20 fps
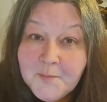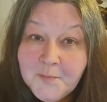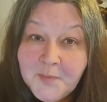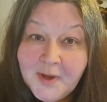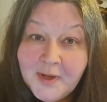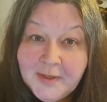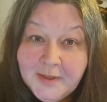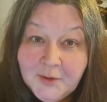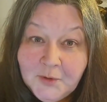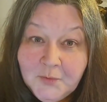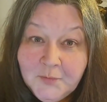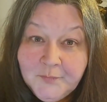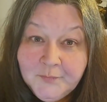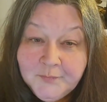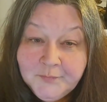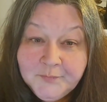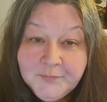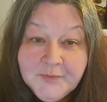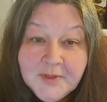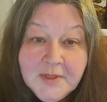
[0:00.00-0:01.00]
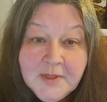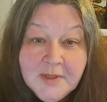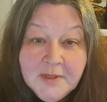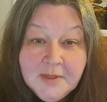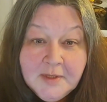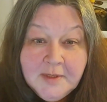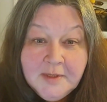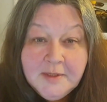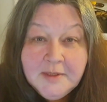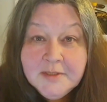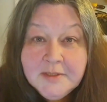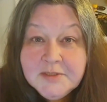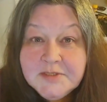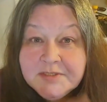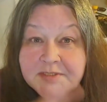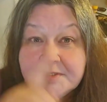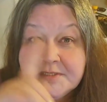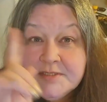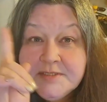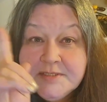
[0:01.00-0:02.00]
bio.
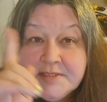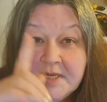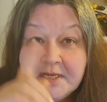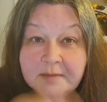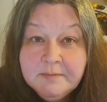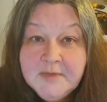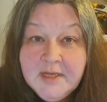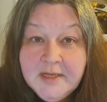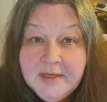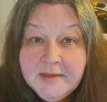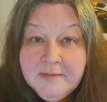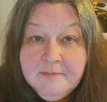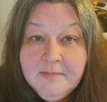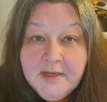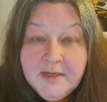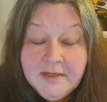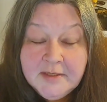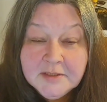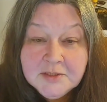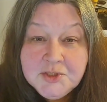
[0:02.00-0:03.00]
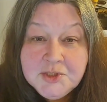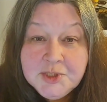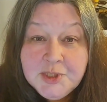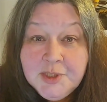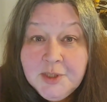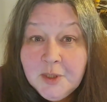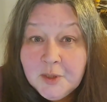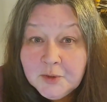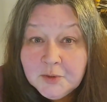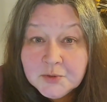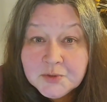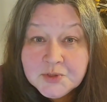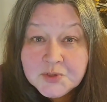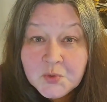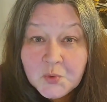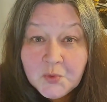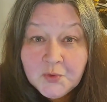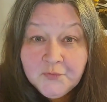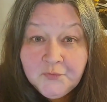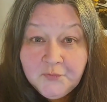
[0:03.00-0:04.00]
It's the same name,
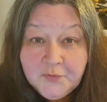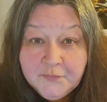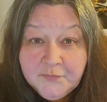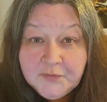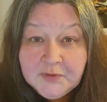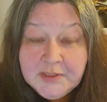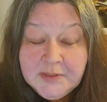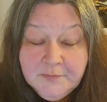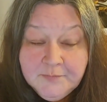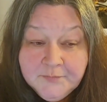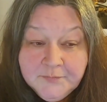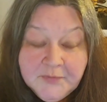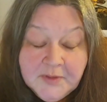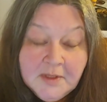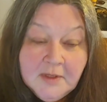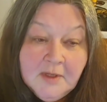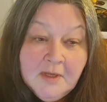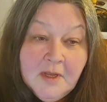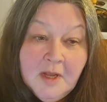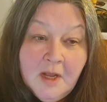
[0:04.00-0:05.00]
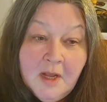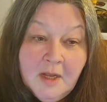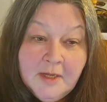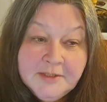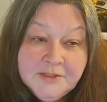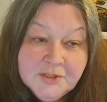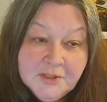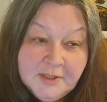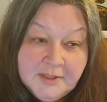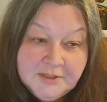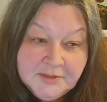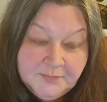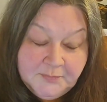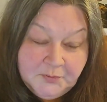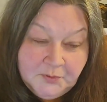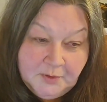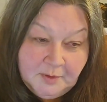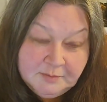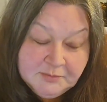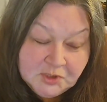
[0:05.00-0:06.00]
Angie_50. I'm
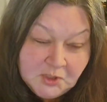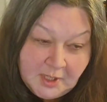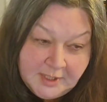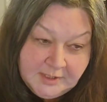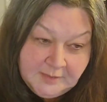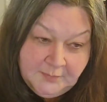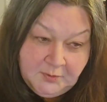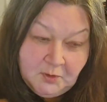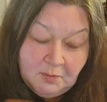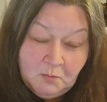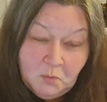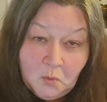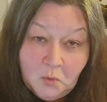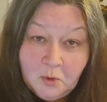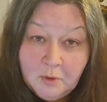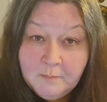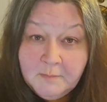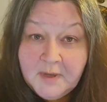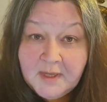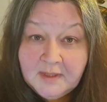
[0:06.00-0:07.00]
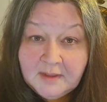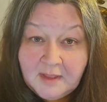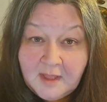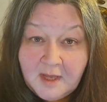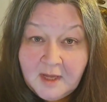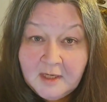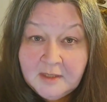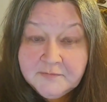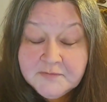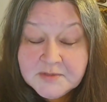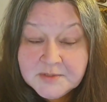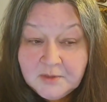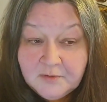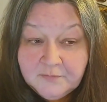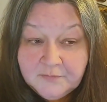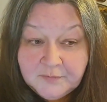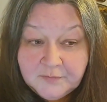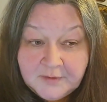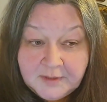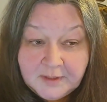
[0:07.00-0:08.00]
trying to put more of my lives
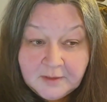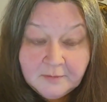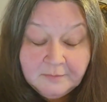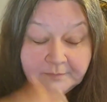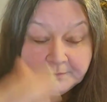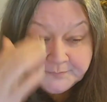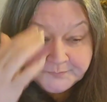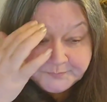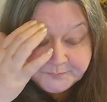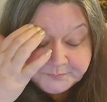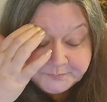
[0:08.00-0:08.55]
over there,